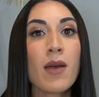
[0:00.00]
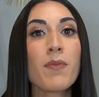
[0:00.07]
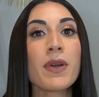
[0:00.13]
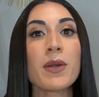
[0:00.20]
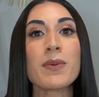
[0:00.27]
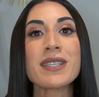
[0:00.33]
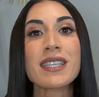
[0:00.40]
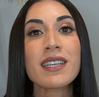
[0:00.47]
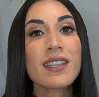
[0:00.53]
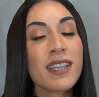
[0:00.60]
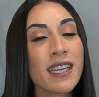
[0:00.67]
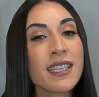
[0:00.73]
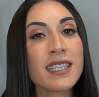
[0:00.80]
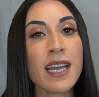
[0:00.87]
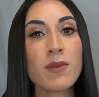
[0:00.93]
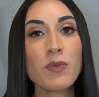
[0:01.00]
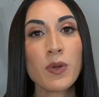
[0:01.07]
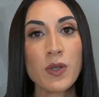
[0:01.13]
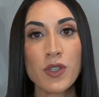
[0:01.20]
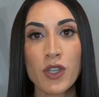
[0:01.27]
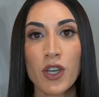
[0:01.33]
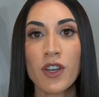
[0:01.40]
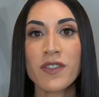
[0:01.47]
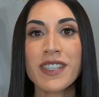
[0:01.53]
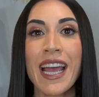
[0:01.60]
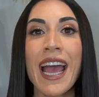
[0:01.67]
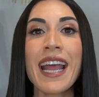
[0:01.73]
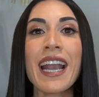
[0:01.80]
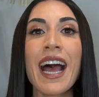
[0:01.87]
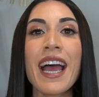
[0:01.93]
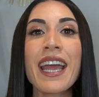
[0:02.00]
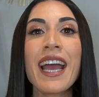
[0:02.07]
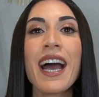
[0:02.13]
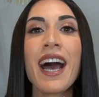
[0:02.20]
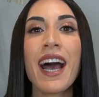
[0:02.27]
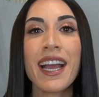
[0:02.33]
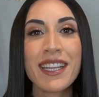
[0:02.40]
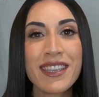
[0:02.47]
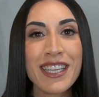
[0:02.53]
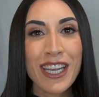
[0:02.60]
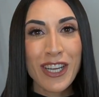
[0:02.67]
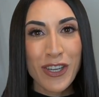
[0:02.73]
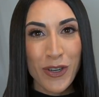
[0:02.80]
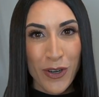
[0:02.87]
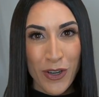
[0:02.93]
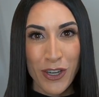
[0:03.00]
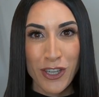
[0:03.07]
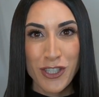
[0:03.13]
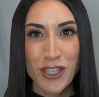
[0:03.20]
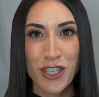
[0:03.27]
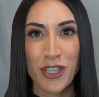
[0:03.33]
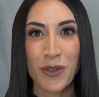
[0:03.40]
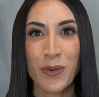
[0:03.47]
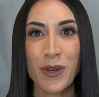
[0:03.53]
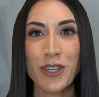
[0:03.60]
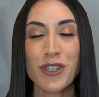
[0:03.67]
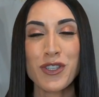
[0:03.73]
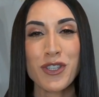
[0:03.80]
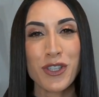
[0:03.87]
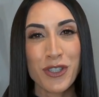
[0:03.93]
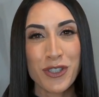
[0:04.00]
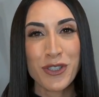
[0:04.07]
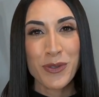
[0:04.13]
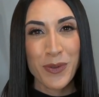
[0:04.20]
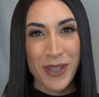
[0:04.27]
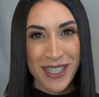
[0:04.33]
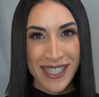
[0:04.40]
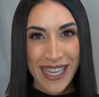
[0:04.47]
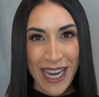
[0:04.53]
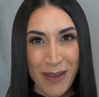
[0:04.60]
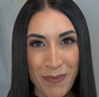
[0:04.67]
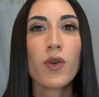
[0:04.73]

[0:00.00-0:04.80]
but it was cleaned and preserved, and I highly encourage you to do the same.